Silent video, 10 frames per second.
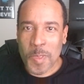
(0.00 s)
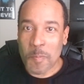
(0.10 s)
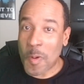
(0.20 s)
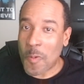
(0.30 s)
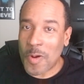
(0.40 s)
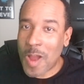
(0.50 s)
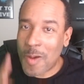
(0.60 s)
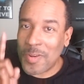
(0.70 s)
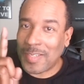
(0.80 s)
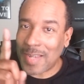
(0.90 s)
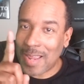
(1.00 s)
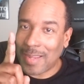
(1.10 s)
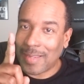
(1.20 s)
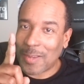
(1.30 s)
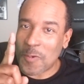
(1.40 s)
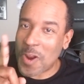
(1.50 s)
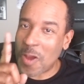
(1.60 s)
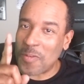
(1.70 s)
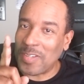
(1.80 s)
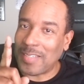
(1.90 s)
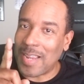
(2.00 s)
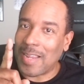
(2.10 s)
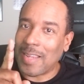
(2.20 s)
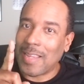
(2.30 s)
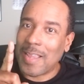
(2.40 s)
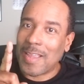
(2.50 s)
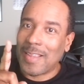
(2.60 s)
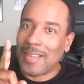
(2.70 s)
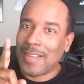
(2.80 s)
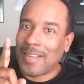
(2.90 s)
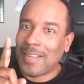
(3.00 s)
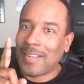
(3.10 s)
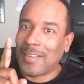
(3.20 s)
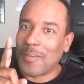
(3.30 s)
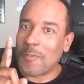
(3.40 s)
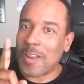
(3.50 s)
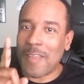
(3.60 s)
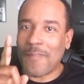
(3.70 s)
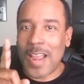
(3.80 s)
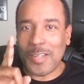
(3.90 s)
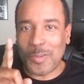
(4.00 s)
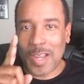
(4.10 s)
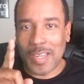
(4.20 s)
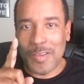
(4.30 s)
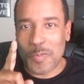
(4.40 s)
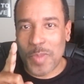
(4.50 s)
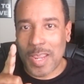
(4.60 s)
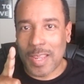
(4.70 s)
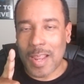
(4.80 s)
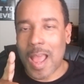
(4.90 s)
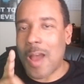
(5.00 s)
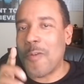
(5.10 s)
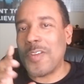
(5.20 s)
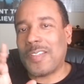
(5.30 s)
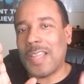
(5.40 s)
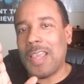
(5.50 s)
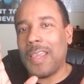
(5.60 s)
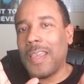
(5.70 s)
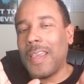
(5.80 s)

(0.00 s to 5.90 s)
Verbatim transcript: But what do I always say? What do I always say? What advice do I give you, man? I always say